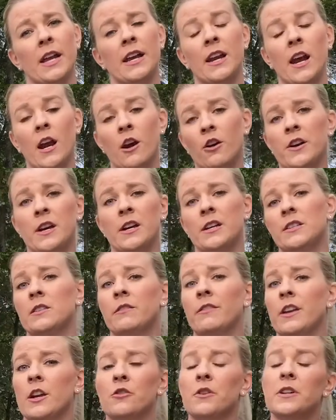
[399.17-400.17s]
and areas
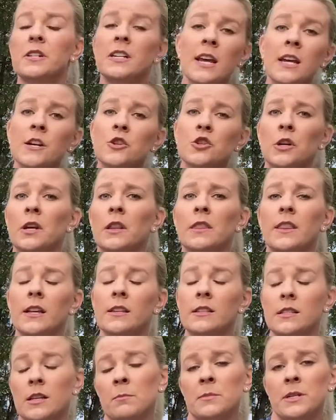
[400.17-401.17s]
of irritation that
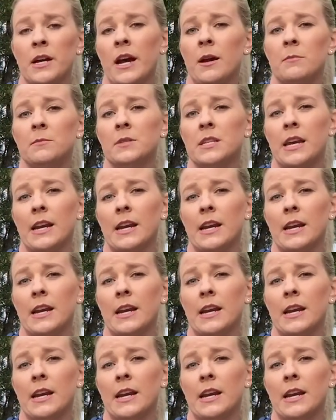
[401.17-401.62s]
sometimes